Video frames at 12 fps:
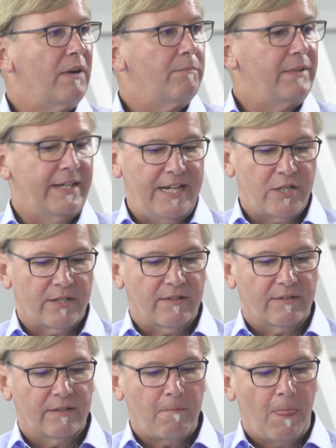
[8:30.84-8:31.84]

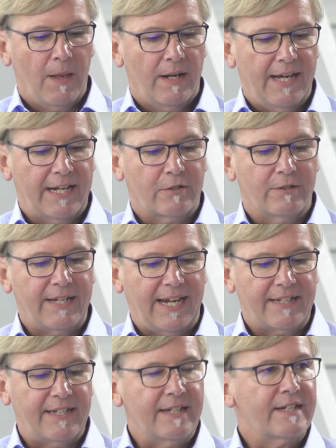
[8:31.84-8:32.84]
applications, like
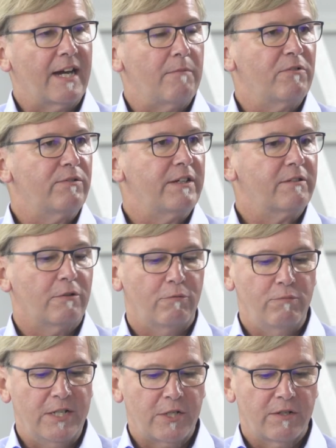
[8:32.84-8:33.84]
connecting cameras
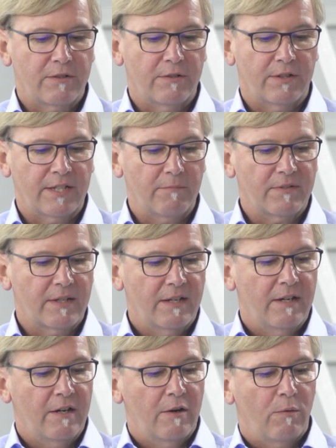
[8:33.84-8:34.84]
or vision systems,
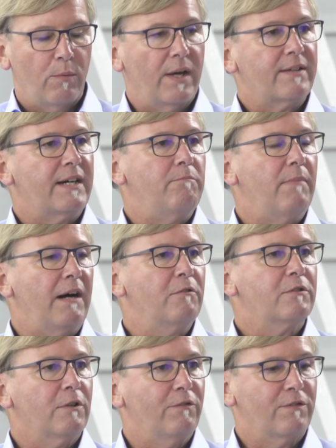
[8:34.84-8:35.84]
where the
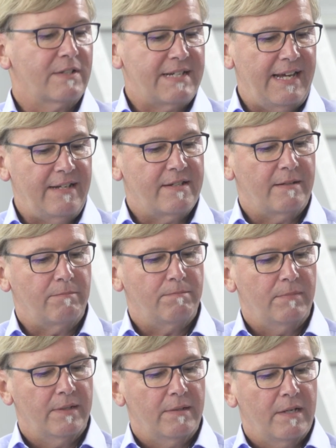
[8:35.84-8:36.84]
amount of data
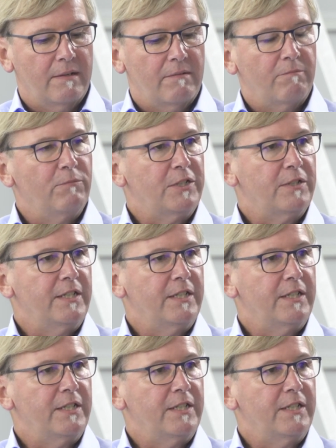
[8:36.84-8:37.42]
which